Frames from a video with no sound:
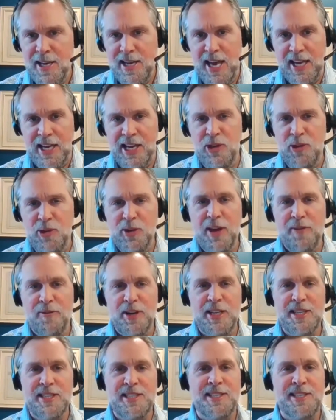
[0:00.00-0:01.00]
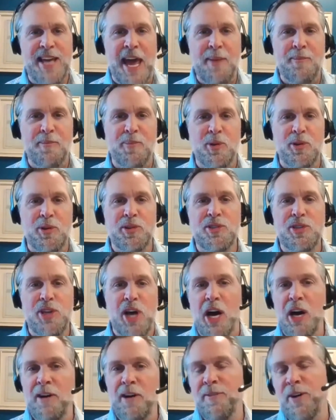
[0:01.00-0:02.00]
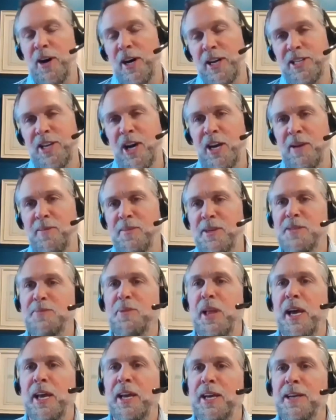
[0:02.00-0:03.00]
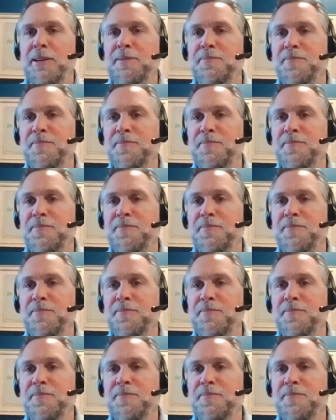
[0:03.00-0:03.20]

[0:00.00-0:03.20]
And can you give examples of autonomous planning?